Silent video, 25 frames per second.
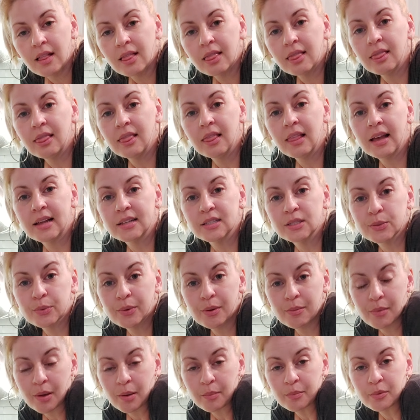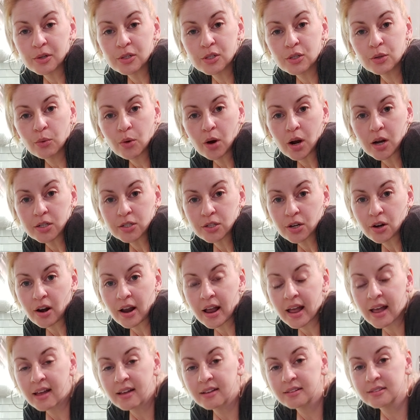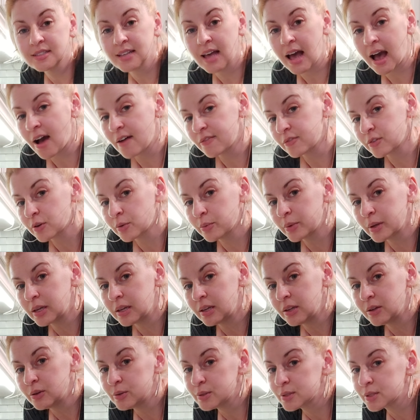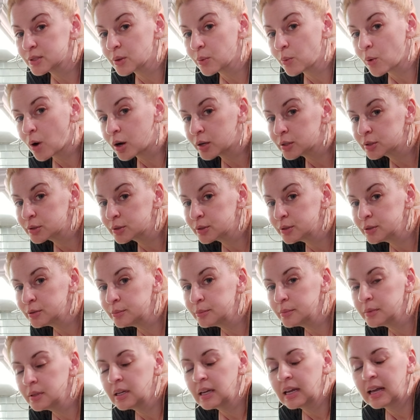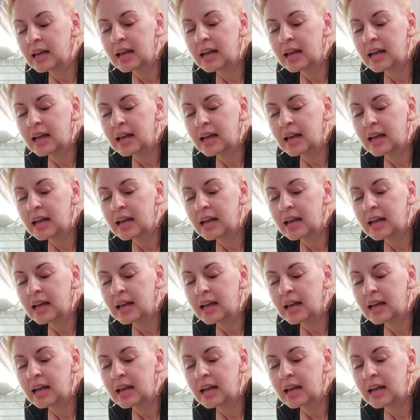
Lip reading: Let's remember to wash our hands after we use the washroom.